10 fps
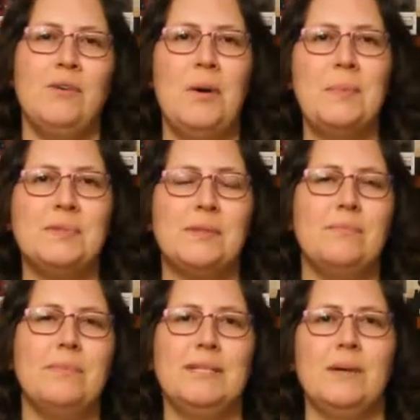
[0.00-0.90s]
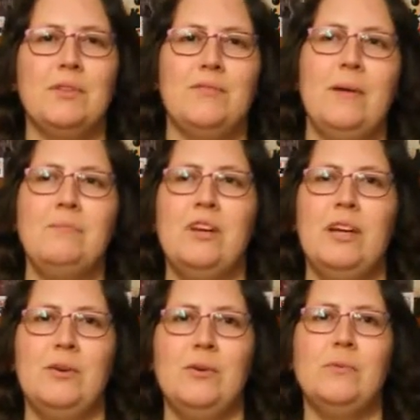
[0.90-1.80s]
realms and meets up with
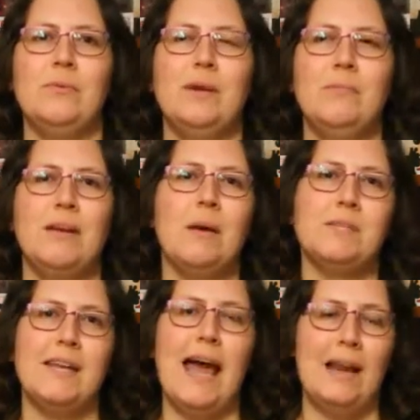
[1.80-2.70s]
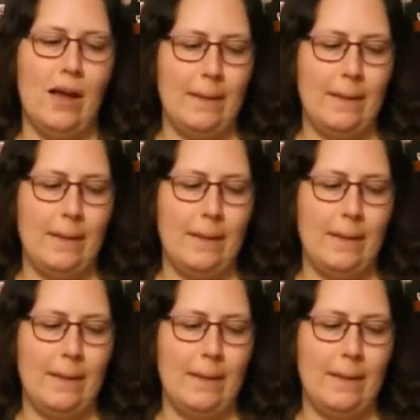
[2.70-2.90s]
Fenrir, who becomes an ally.